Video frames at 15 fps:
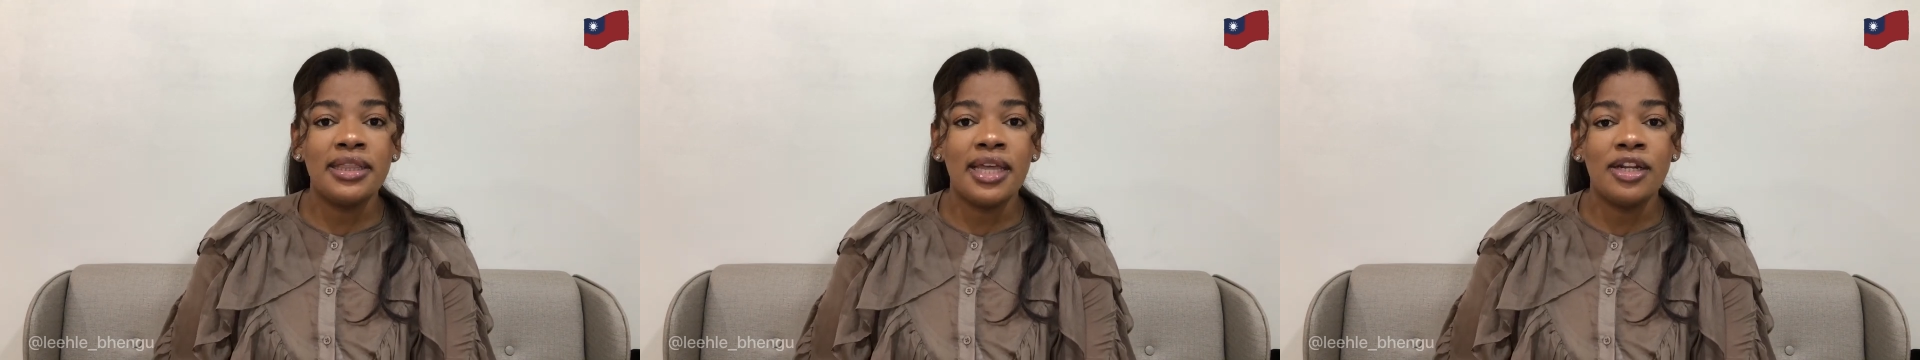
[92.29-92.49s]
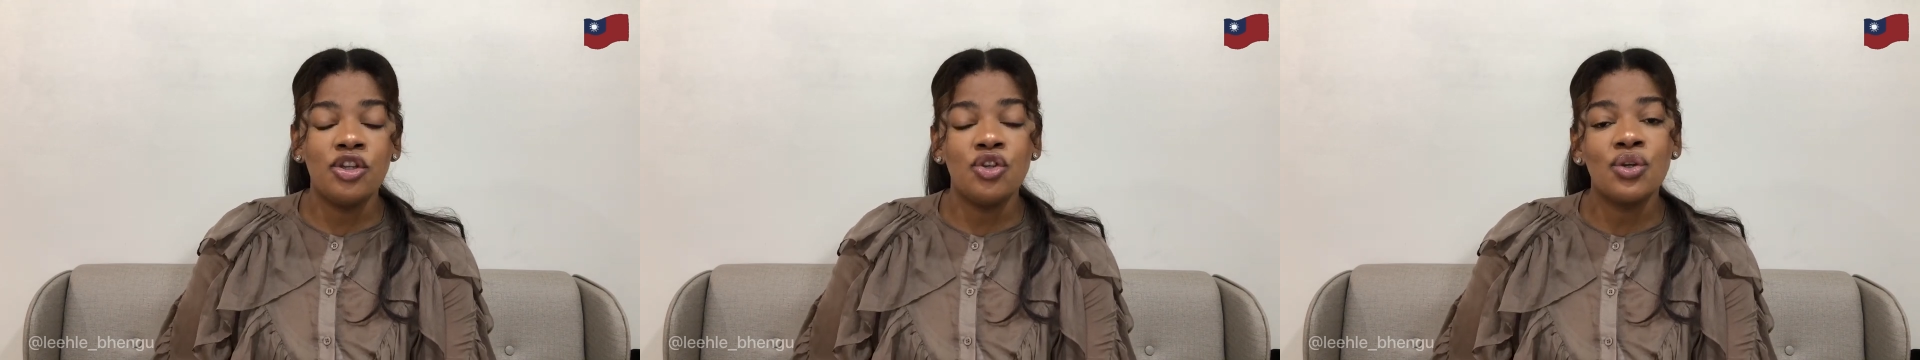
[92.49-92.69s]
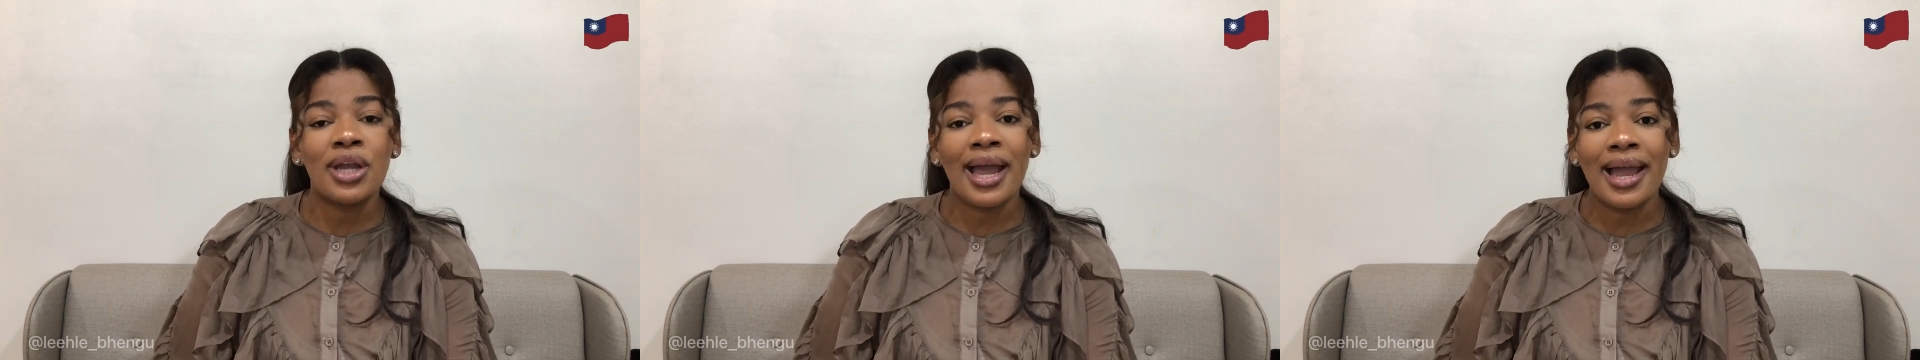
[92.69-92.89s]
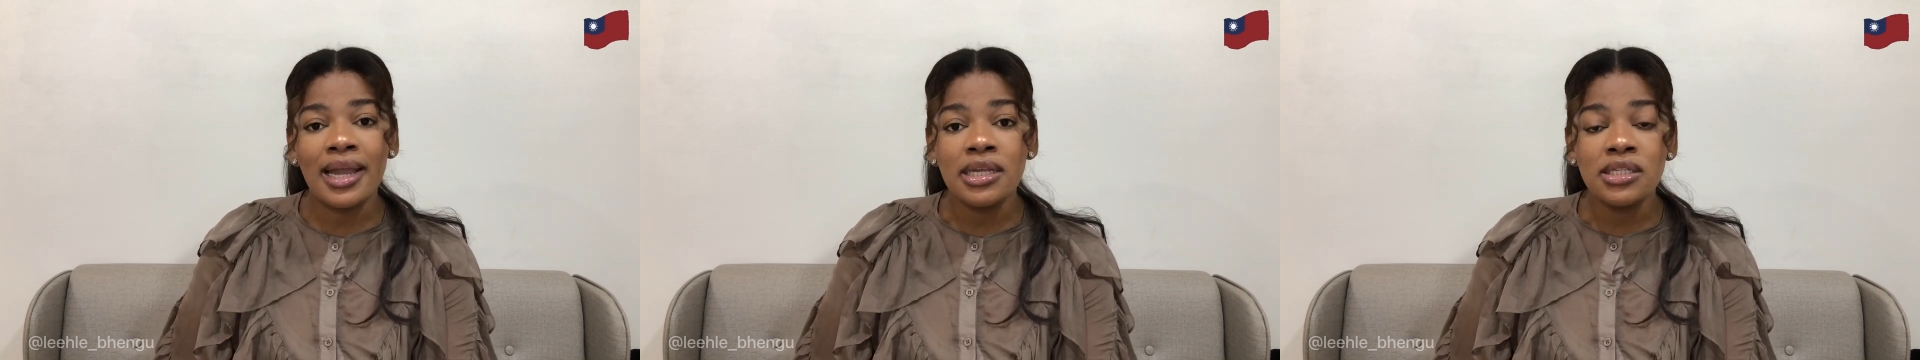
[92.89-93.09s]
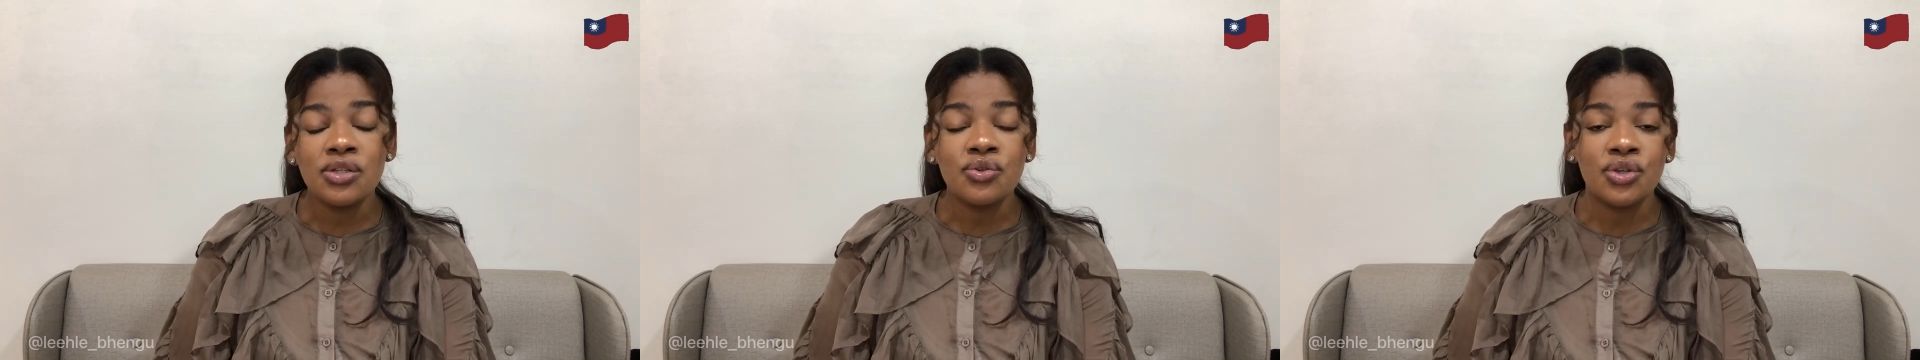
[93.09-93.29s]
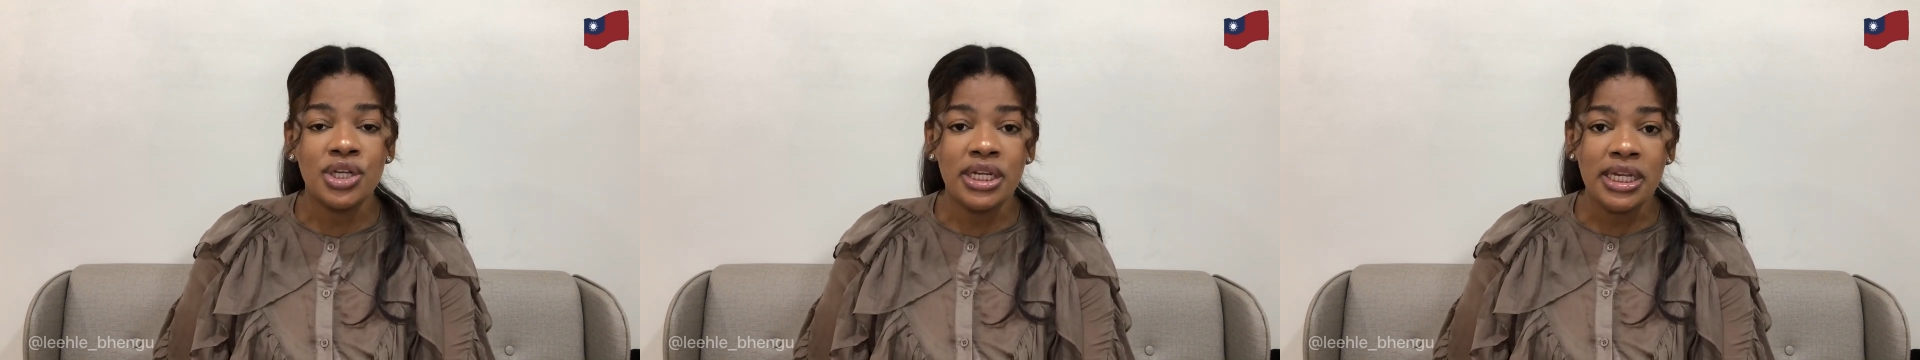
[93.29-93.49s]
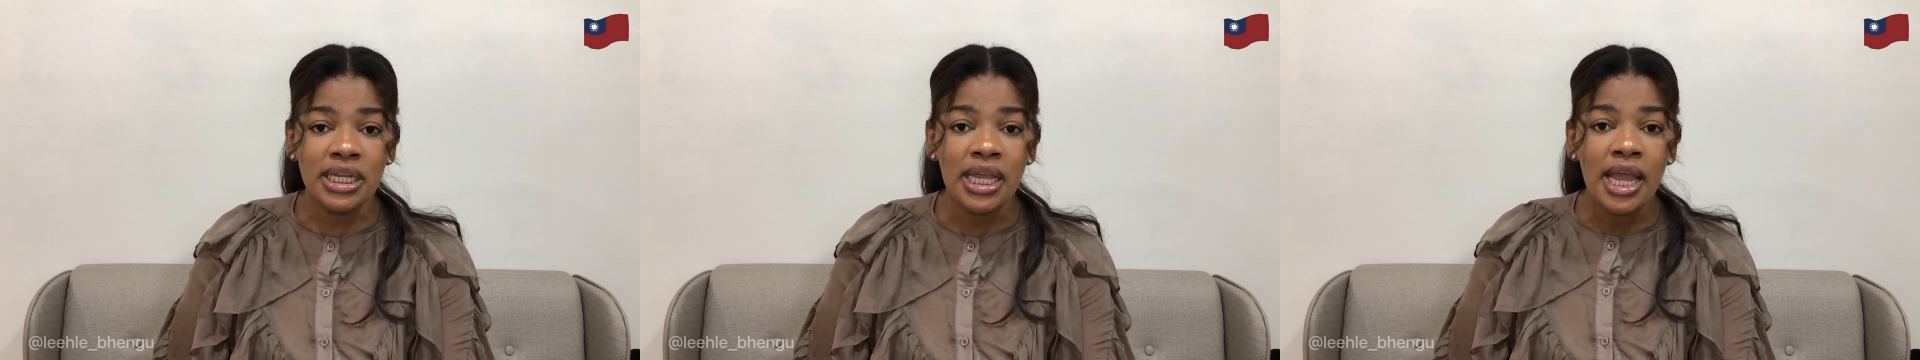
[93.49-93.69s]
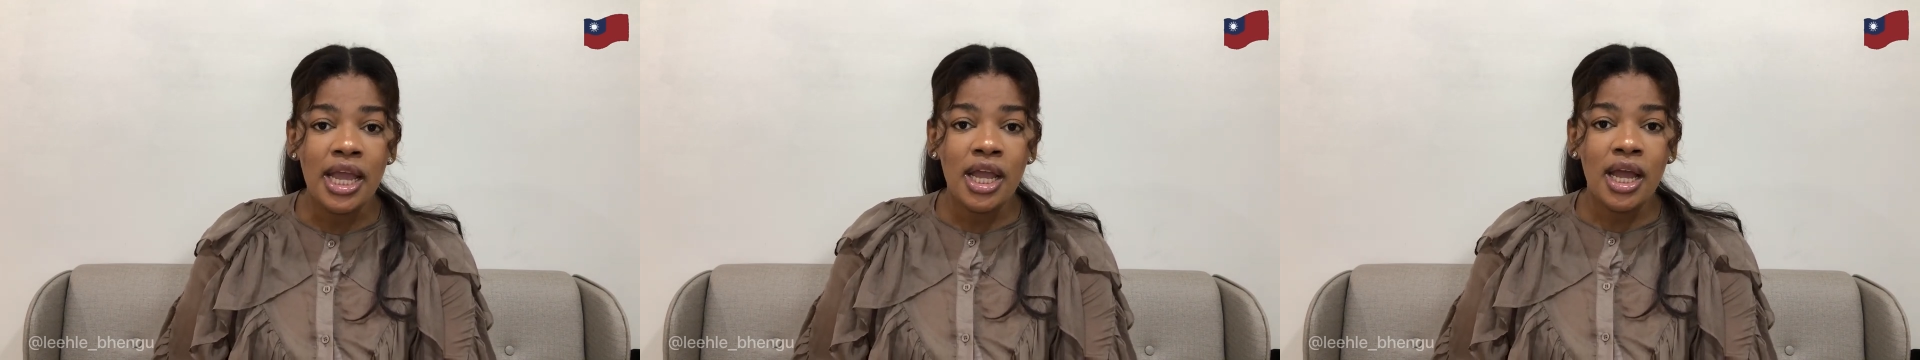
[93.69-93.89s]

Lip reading: that you guys really